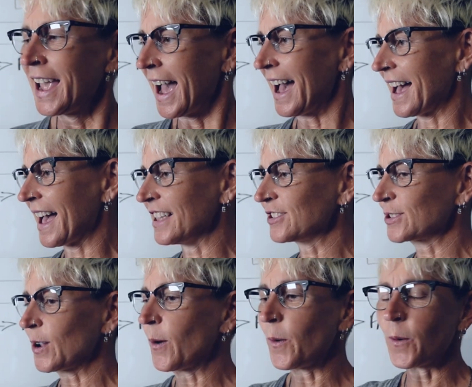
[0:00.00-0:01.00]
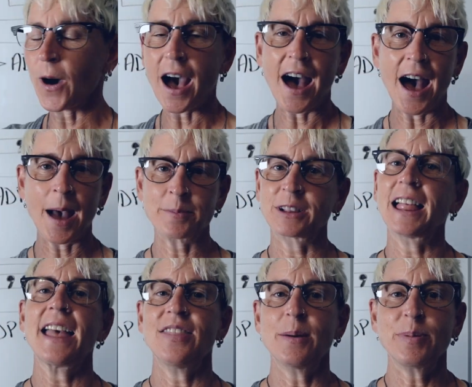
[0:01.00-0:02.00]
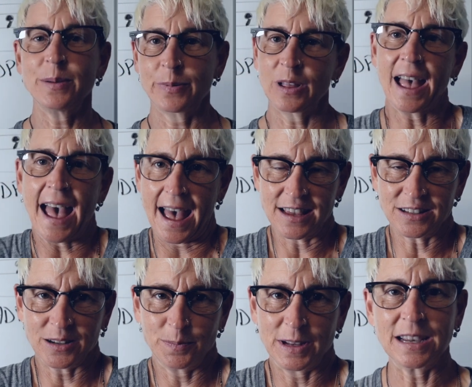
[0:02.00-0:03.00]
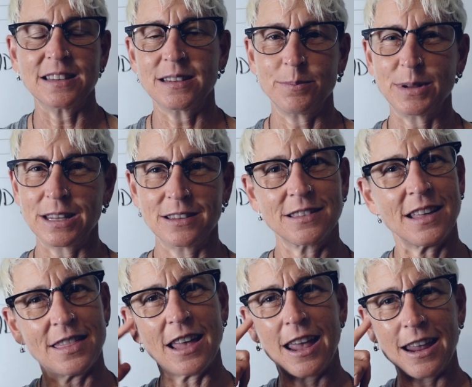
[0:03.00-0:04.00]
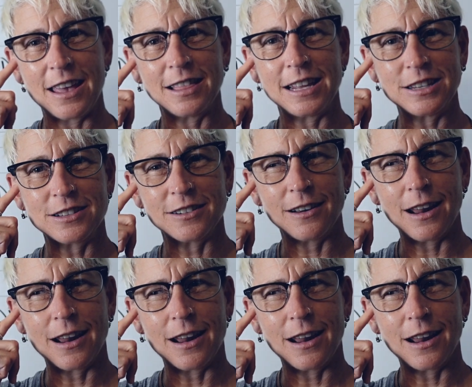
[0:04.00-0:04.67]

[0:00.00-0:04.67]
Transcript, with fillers: Uh, so I'm glad that people ask because it means that they at least are